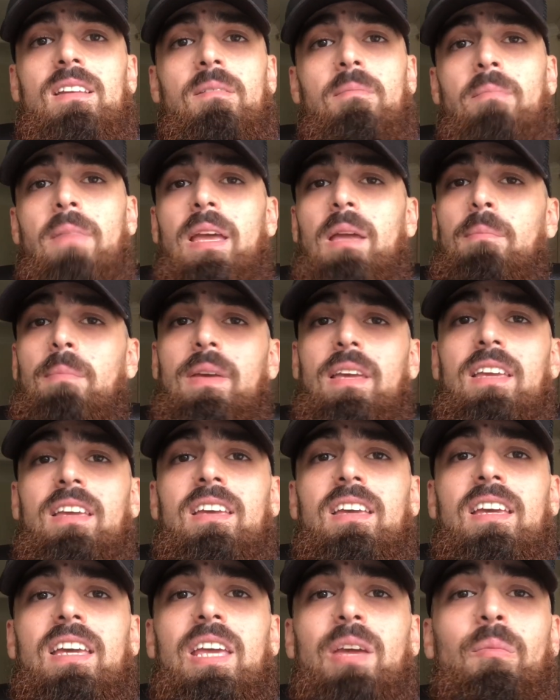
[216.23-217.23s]

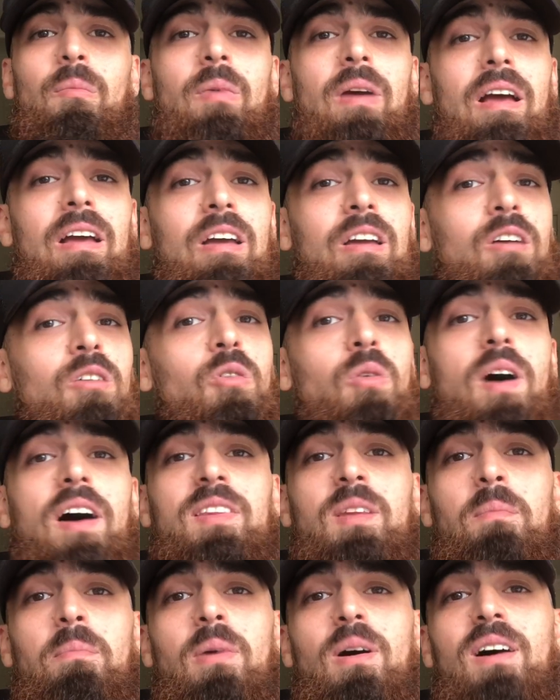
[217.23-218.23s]
maybe it all
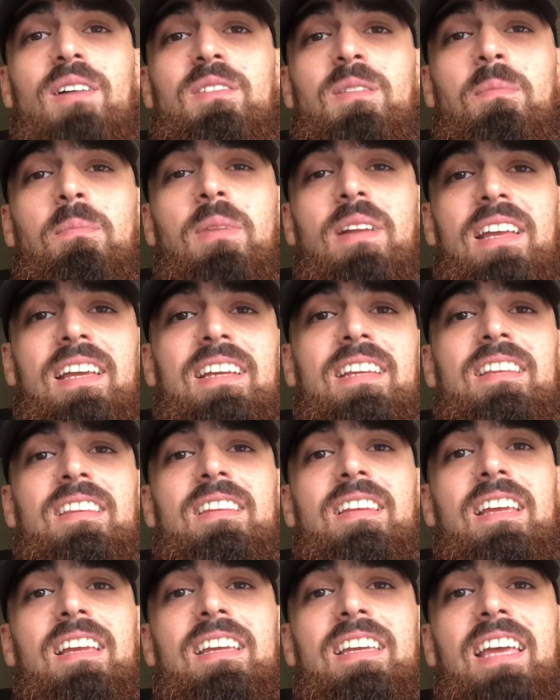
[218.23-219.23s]
had a part to play
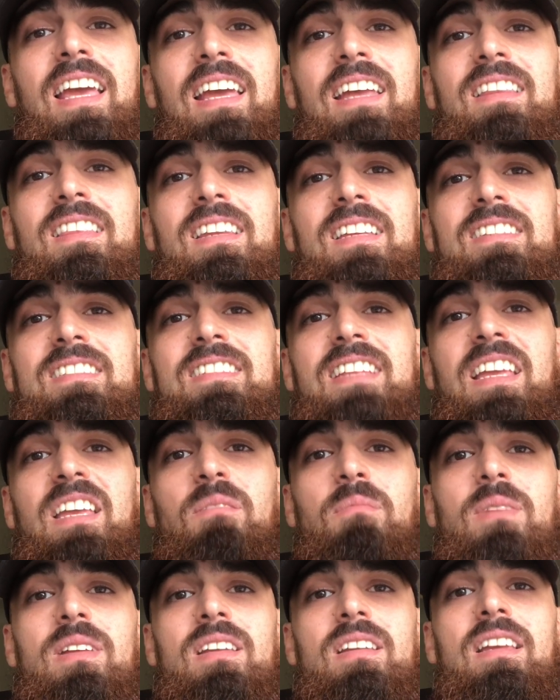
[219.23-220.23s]
in getting this
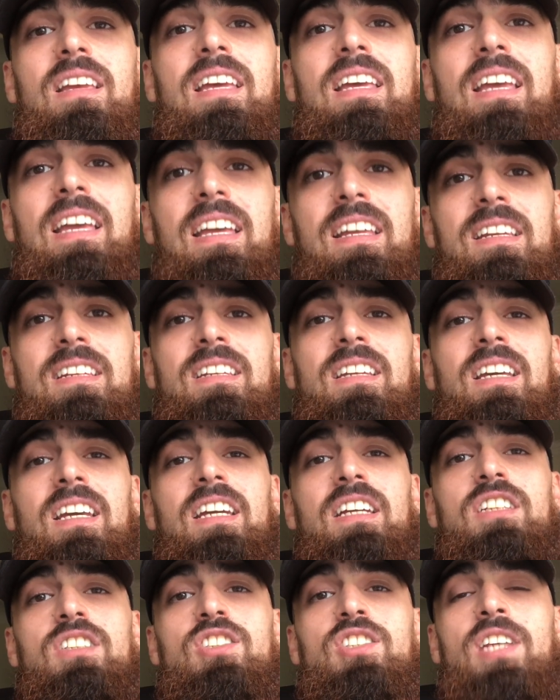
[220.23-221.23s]
name in
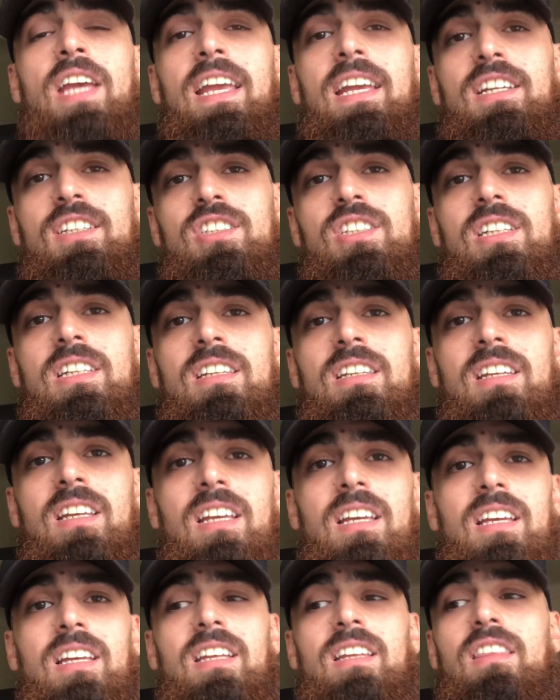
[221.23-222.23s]
changing
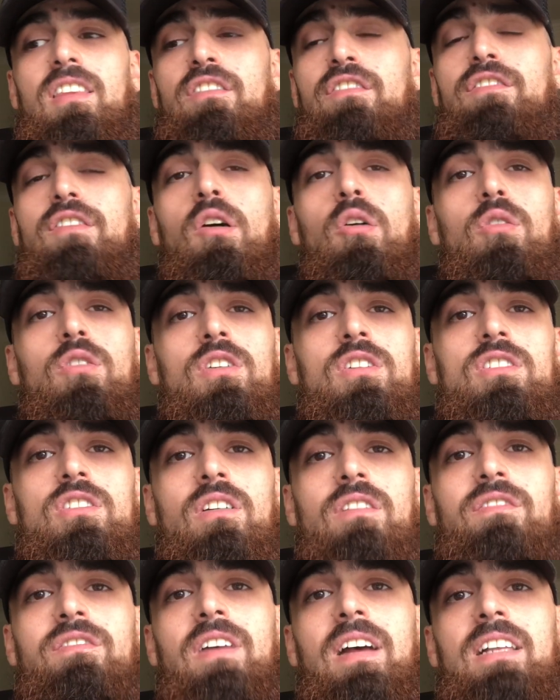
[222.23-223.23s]
the focus
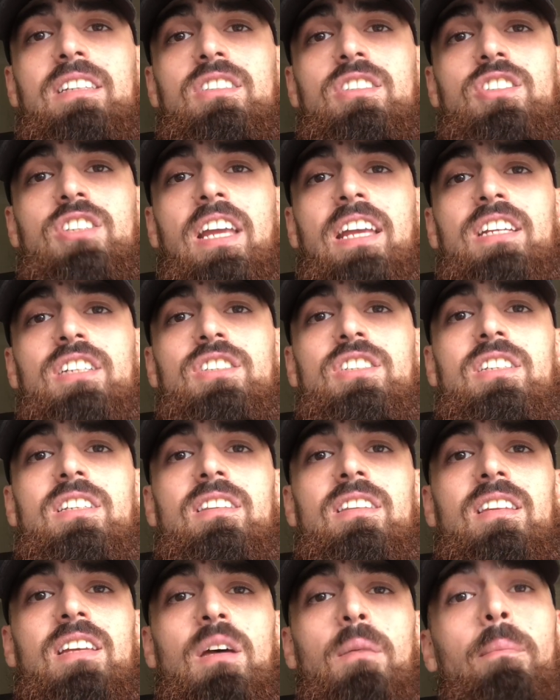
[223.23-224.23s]
of fans,
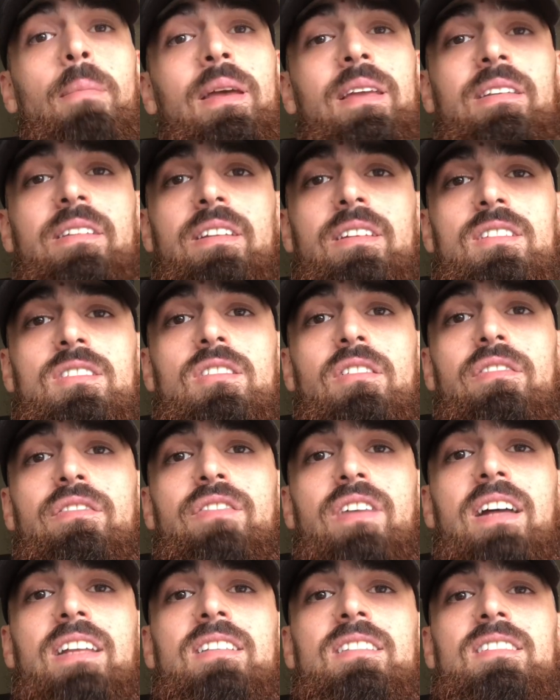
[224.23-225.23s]
changing the opinions of
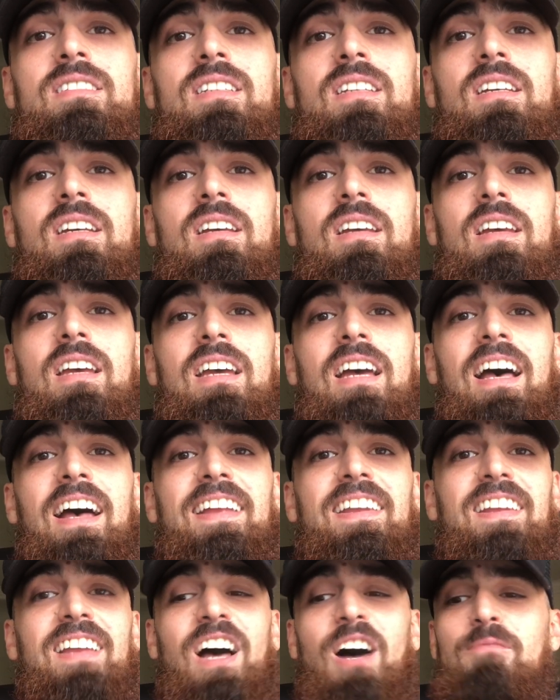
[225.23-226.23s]
fans.
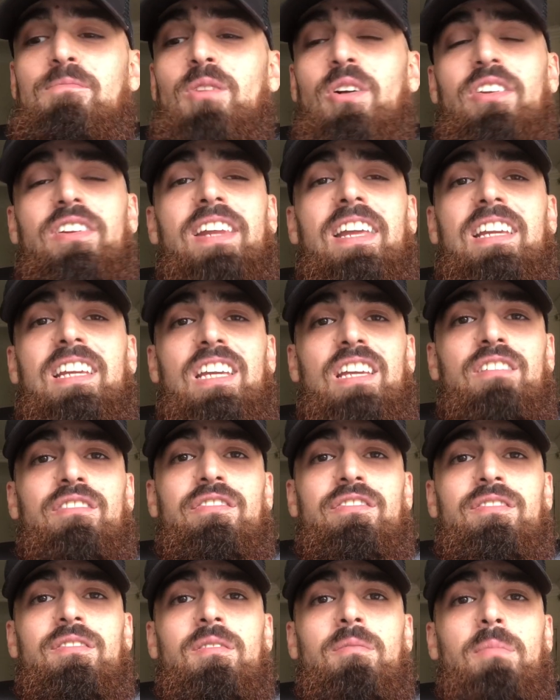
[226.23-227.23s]
And I'm not
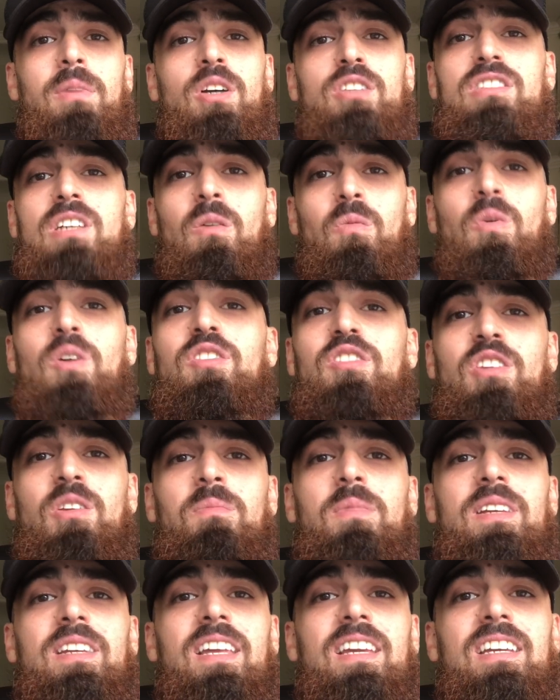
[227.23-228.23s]
negative because I want to
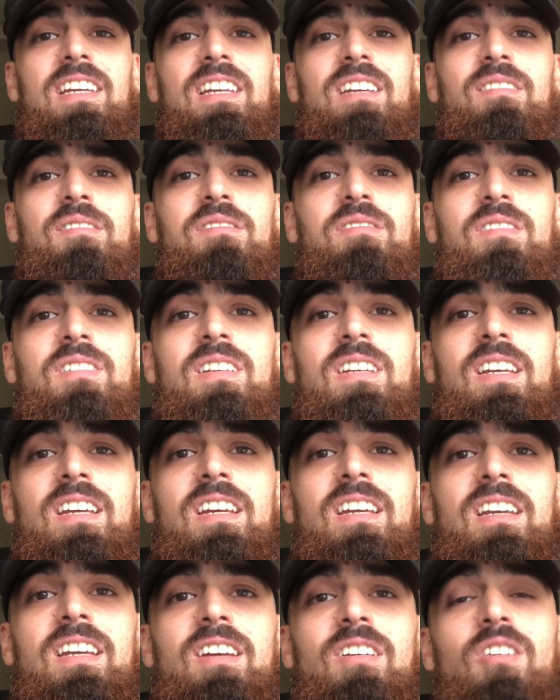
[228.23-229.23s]
be negative,
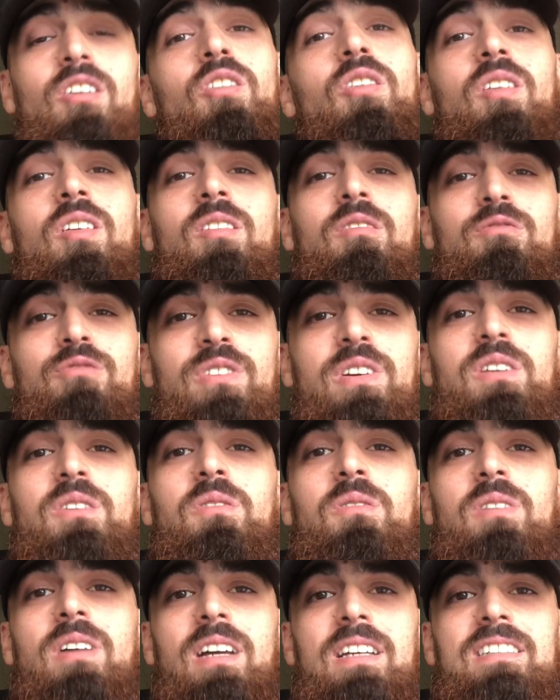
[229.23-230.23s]
or
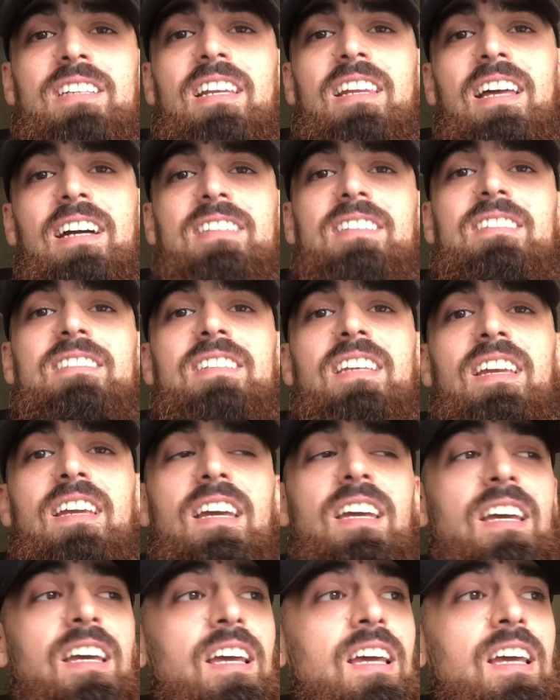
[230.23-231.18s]
real, as I like to say.